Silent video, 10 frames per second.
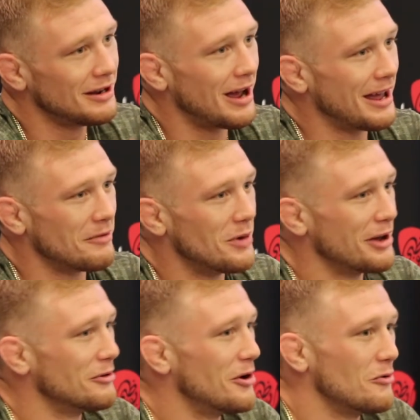I had a
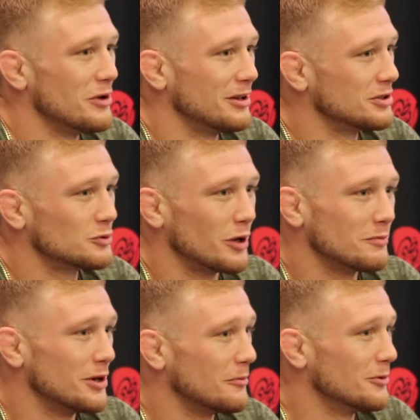motto all week, just wake
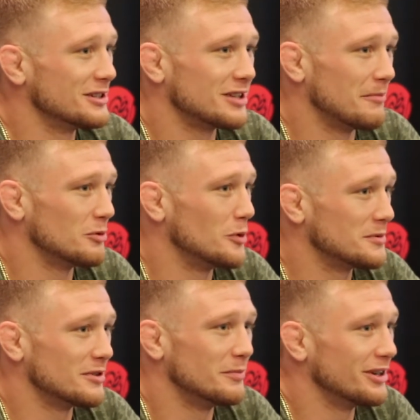me up when it's time to whoop
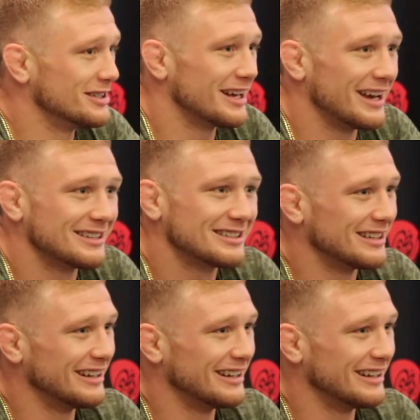somebody's ass.